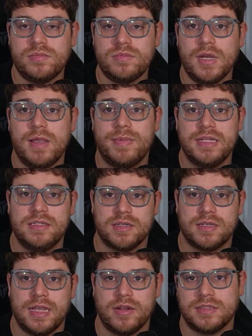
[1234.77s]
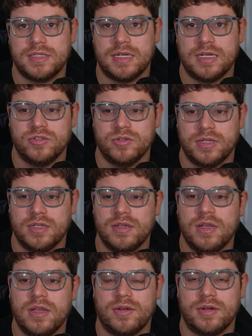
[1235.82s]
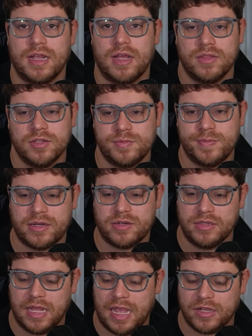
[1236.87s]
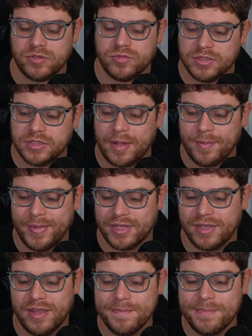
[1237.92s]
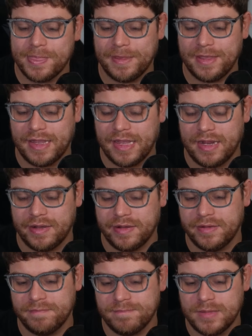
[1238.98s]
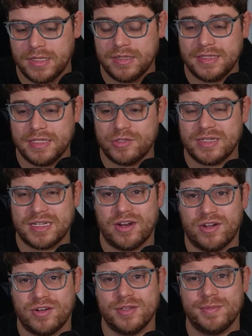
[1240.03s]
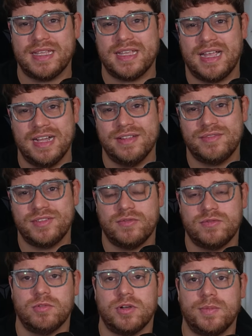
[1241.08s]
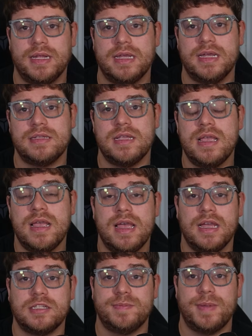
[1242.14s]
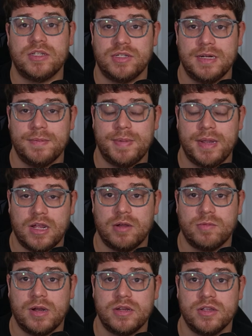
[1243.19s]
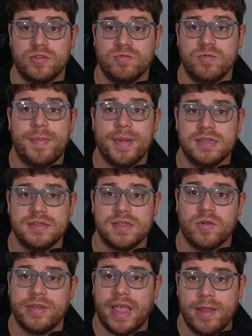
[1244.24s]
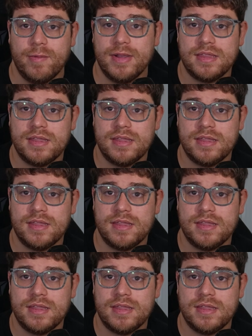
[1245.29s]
But these are characters that enjoy holding others back to the actual topic. And this one can also be kind of tough to roleplay as, especially depending on what your group is okay with.